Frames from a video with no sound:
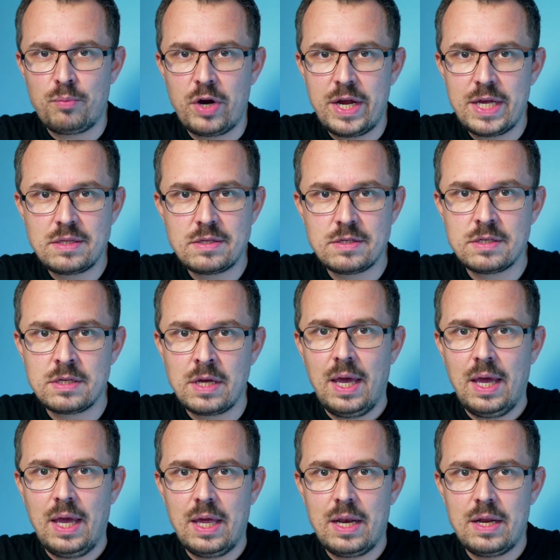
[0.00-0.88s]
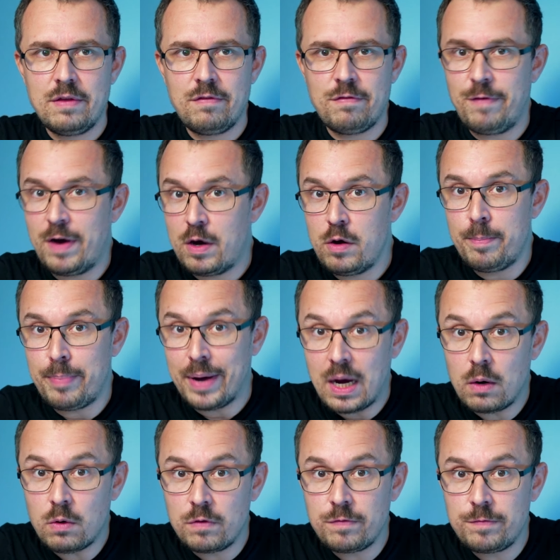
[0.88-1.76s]
rates, it is very
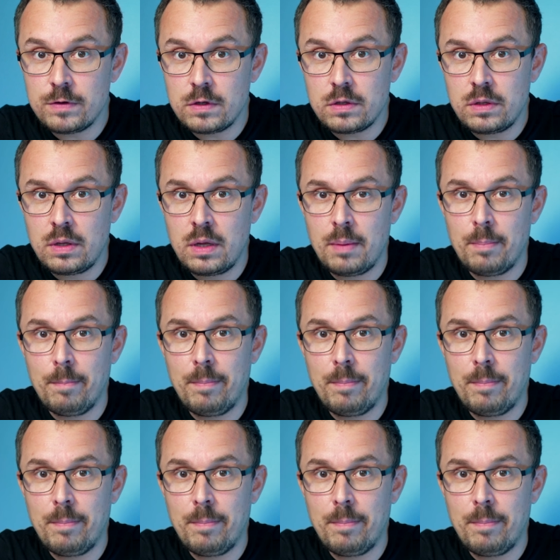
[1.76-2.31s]
powerful,